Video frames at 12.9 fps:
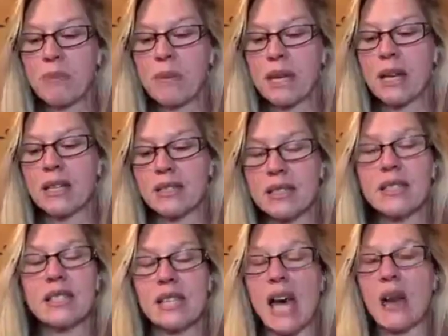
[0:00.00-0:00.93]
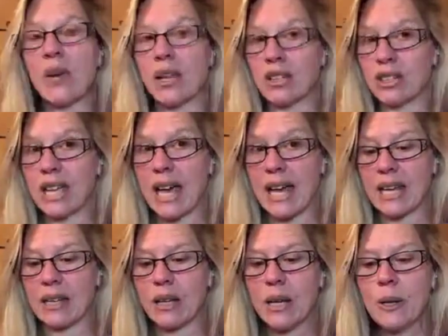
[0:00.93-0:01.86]
Because this is how I look at
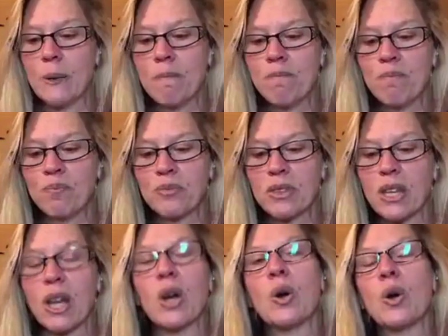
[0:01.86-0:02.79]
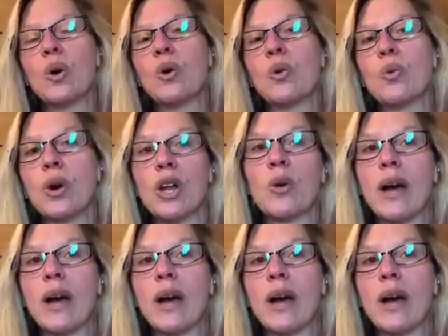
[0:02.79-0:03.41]
it. What